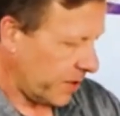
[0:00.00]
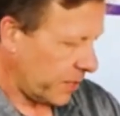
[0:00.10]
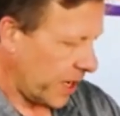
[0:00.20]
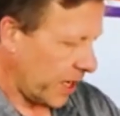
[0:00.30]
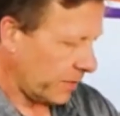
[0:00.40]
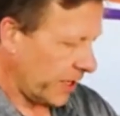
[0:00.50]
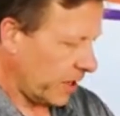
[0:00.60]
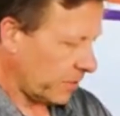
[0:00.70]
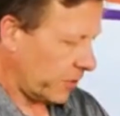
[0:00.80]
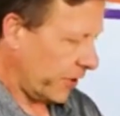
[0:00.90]
and the bottom to
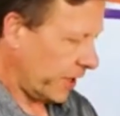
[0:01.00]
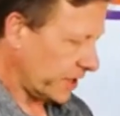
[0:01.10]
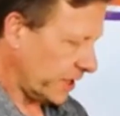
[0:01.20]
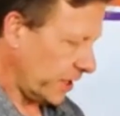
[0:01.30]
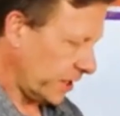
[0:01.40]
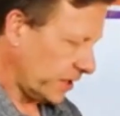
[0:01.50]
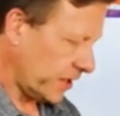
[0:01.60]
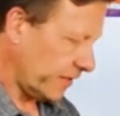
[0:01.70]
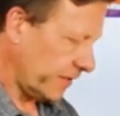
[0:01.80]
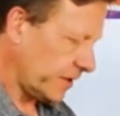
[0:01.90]
help create a sealing
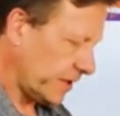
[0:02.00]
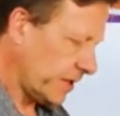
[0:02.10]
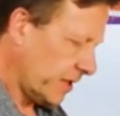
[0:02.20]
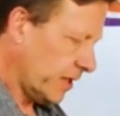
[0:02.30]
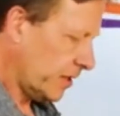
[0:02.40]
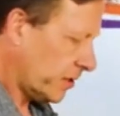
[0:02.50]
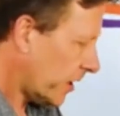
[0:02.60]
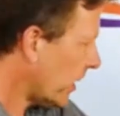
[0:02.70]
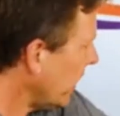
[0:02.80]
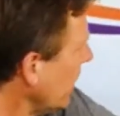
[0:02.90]
surface.
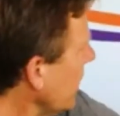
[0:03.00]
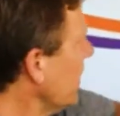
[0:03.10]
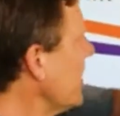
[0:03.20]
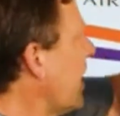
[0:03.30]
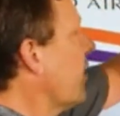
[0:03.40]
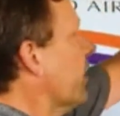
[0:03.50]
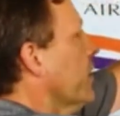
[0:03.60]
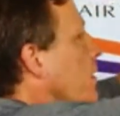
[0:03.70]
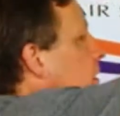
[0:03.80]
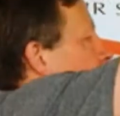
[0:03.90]
Tuck it into the tower.